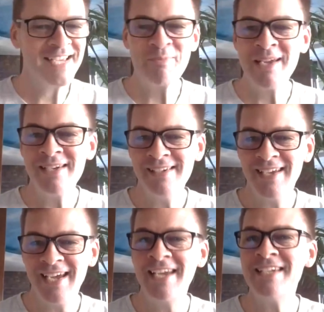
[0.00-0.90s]
Thanks,
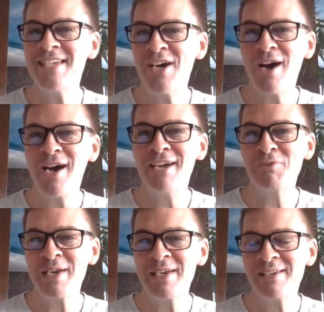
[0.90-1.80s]
Ben. And hi,
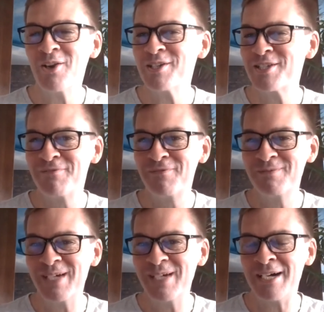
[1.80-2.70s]
everyone. Lots
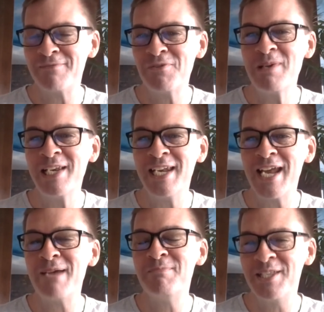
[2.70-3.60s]
of familiar
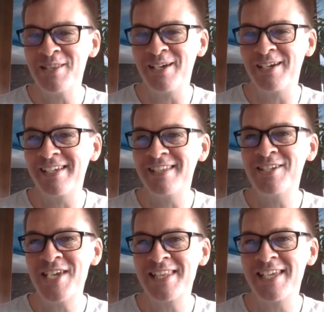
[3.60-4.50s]
names in
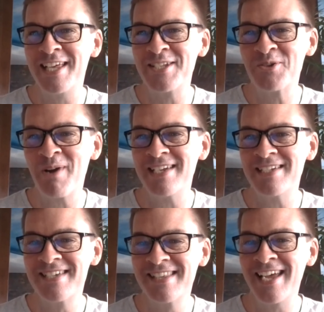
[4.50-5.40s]
the chat there. That's
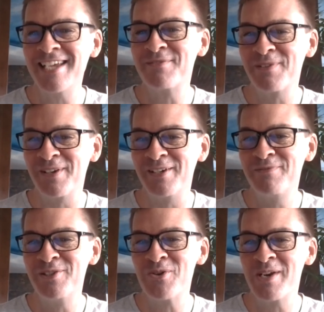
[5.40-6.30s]
great. Thanks for
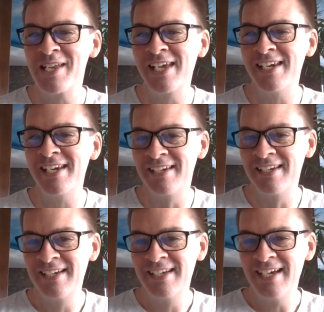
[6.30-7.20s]
joining in.
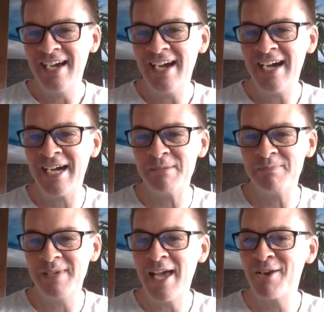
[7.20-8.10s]

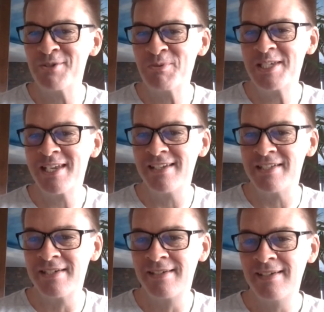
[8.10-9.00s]
Hello,
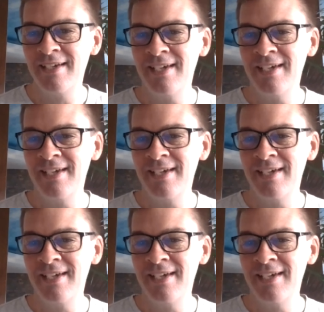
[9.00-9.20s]
Switzerland.